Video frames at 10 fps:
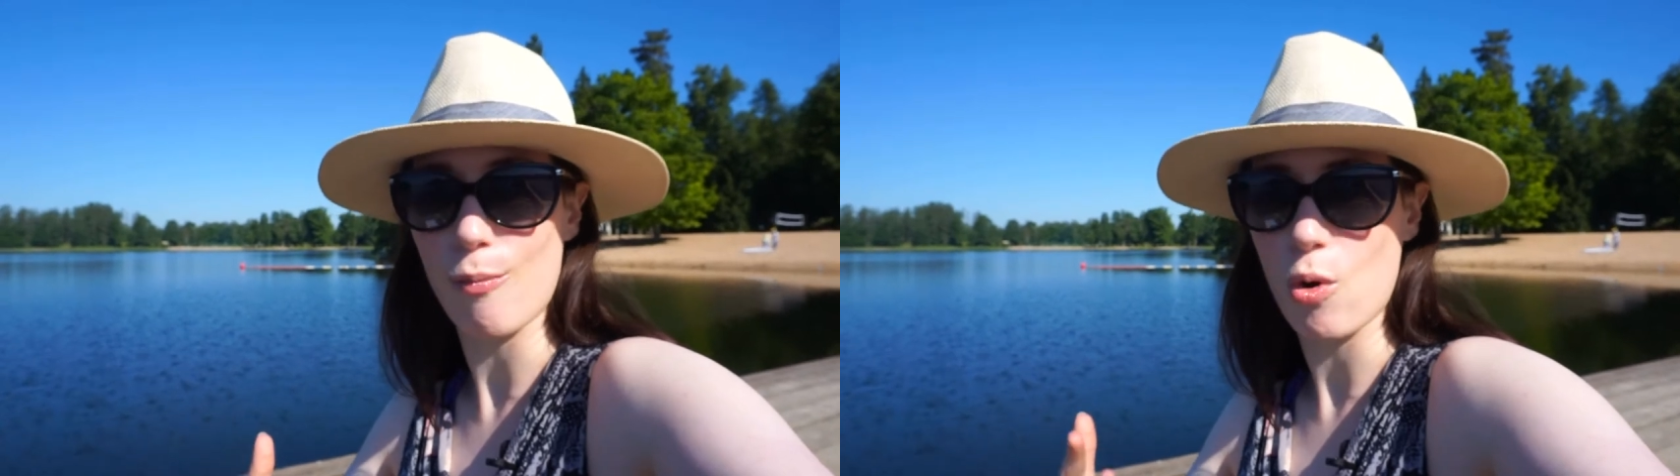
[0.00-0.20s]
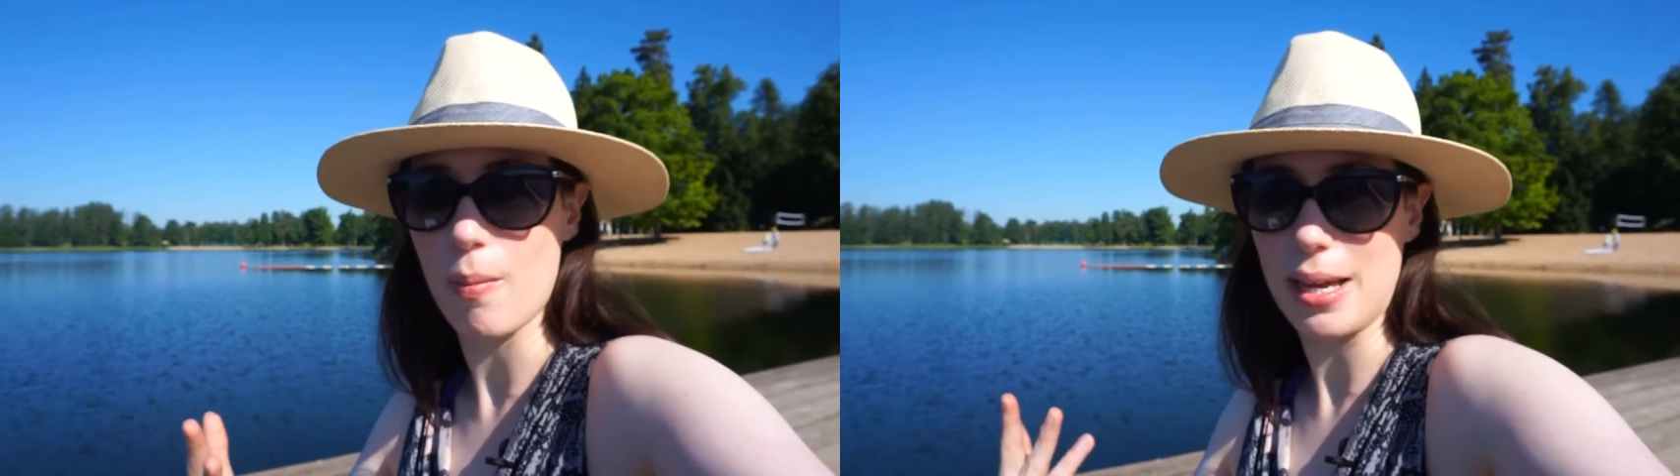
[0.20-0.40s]

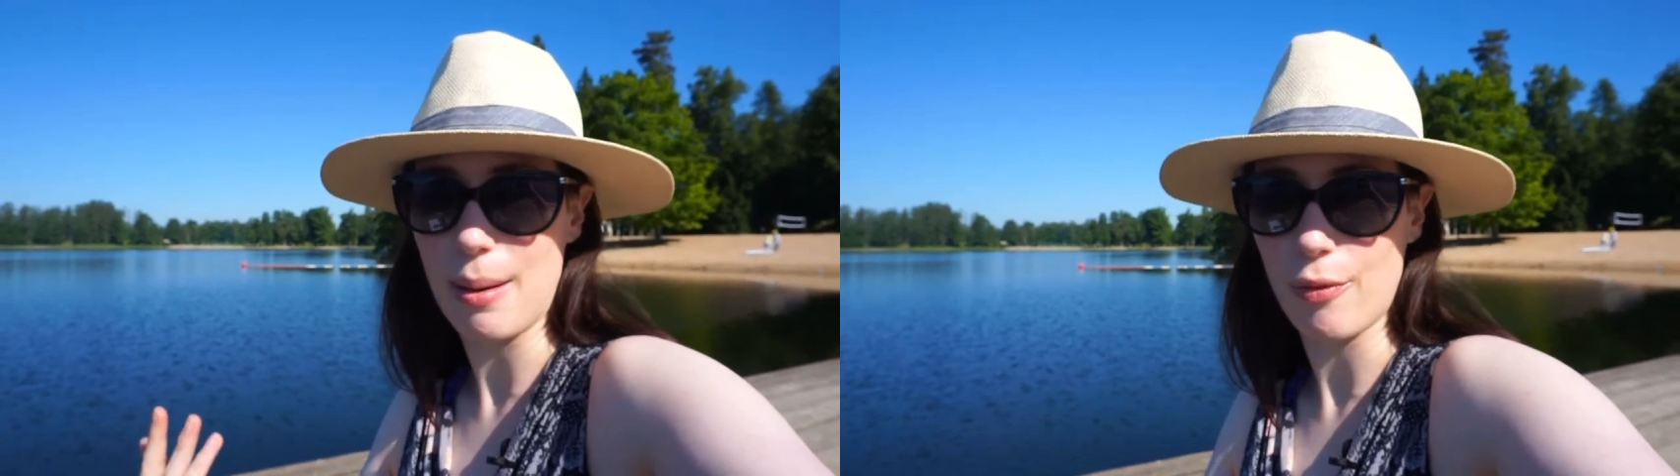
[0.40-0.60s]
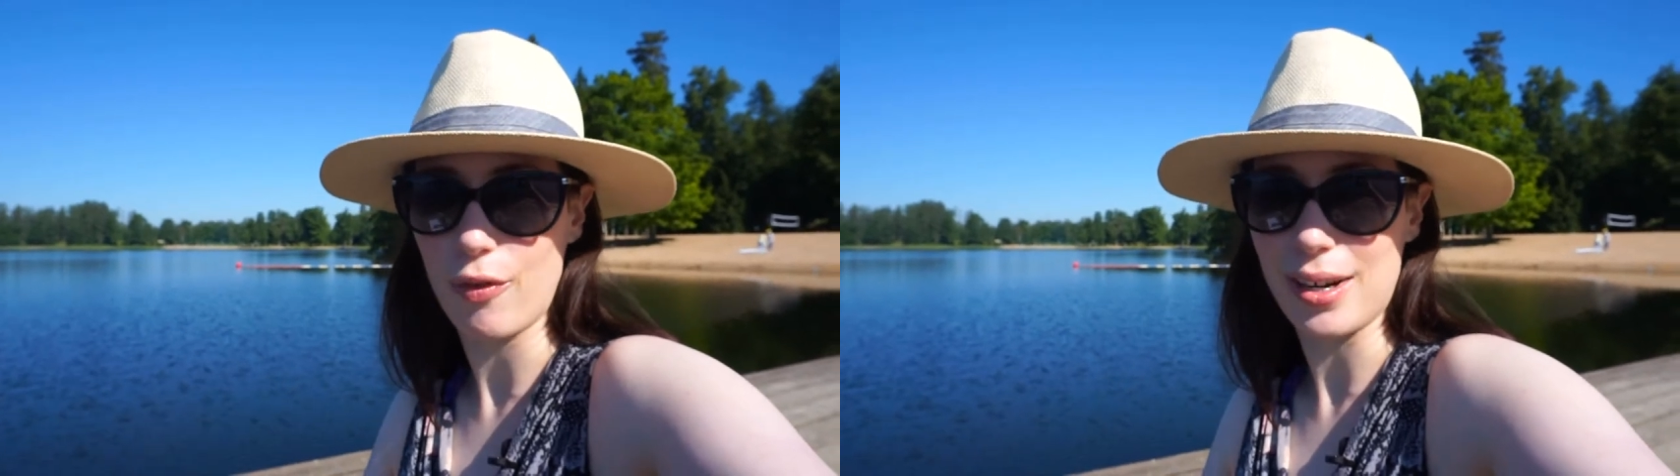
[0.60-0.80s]
warming
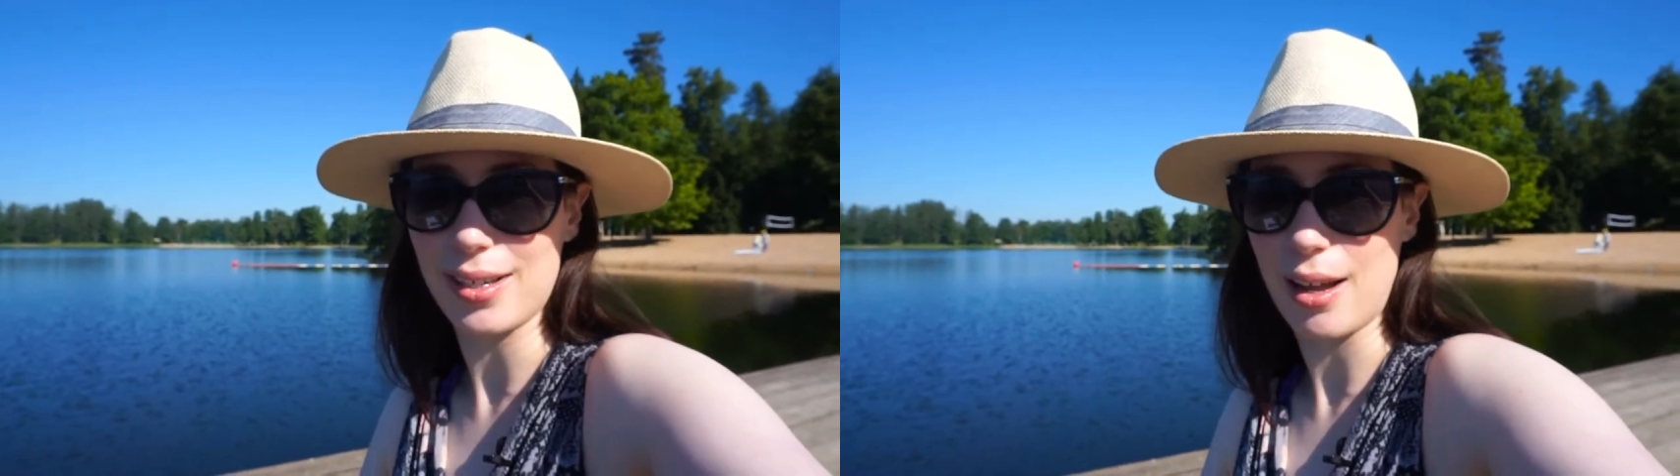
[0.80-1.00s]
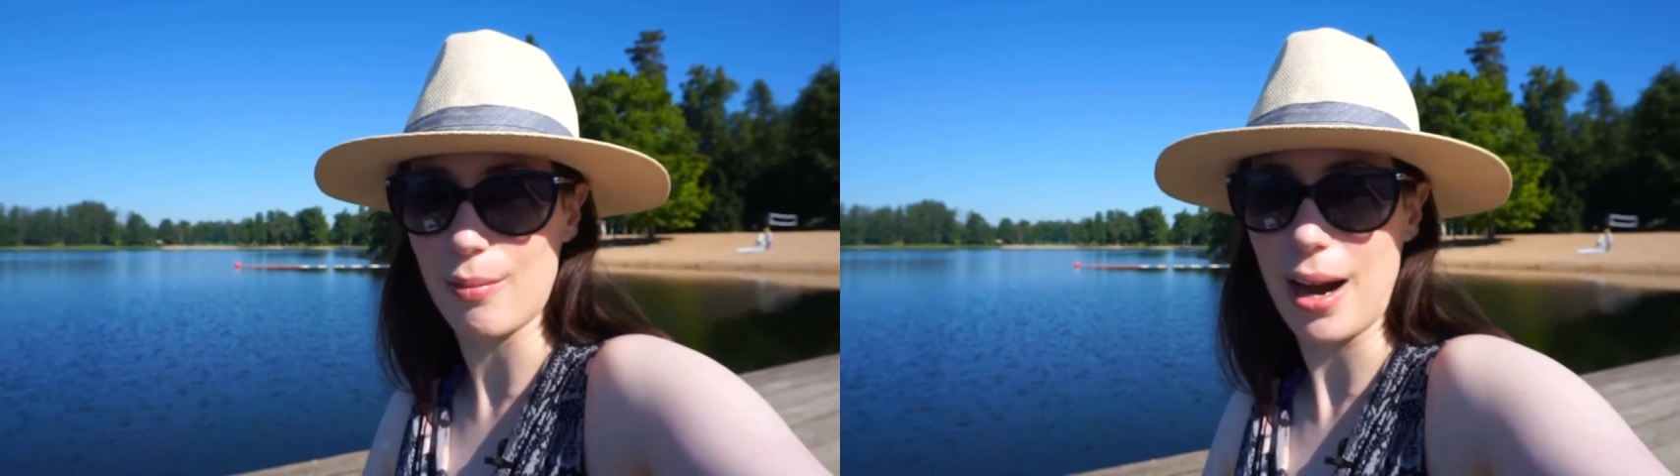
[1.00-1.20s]
up before I
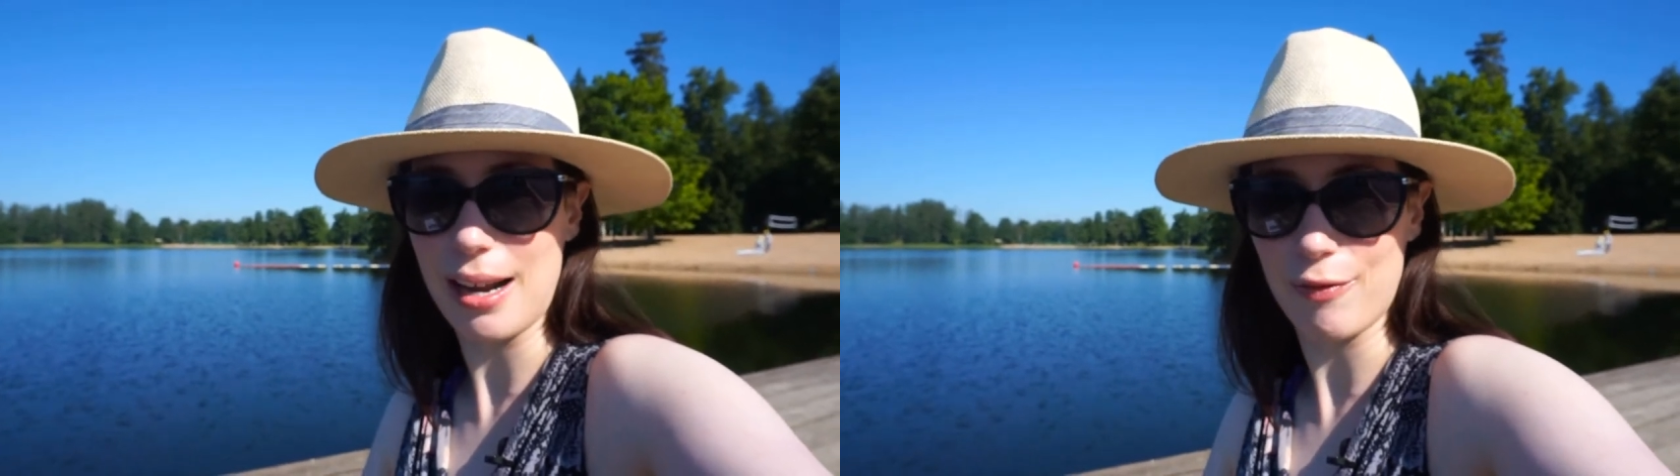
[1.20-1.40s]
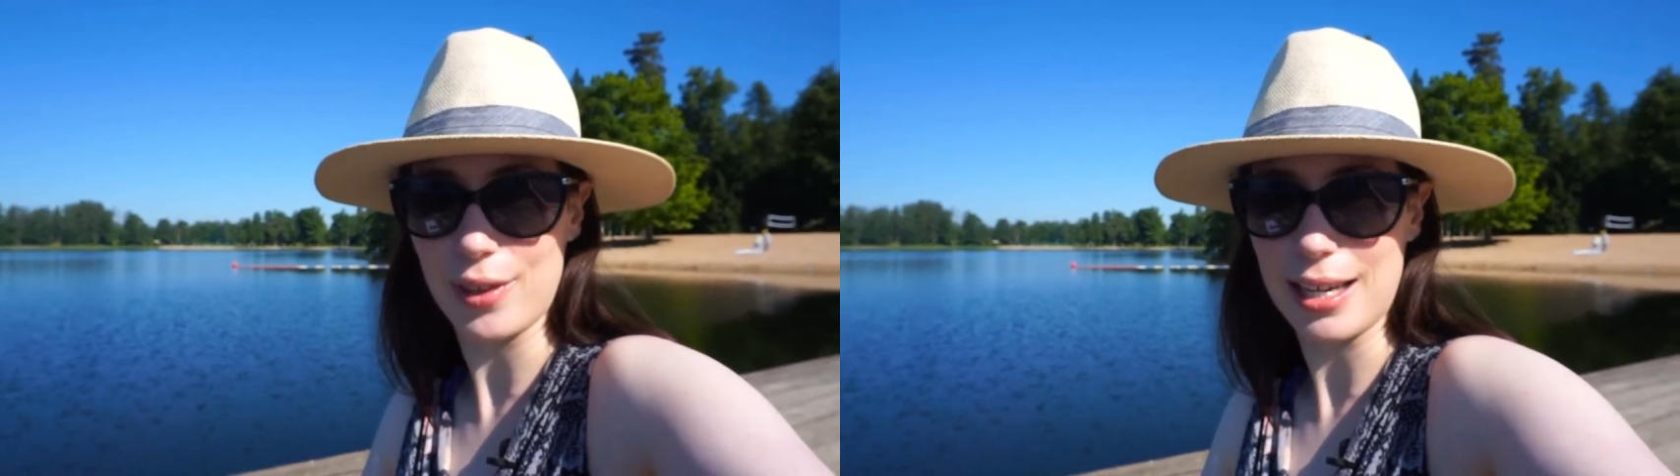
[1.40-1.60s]
started
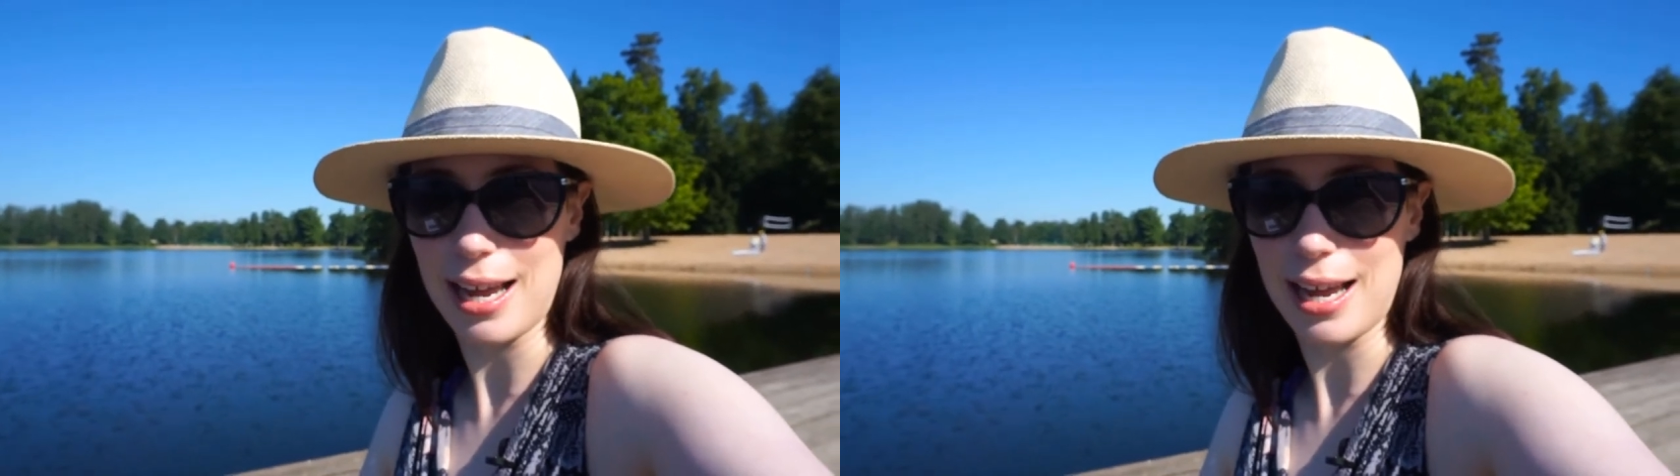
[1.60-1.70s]
writing for the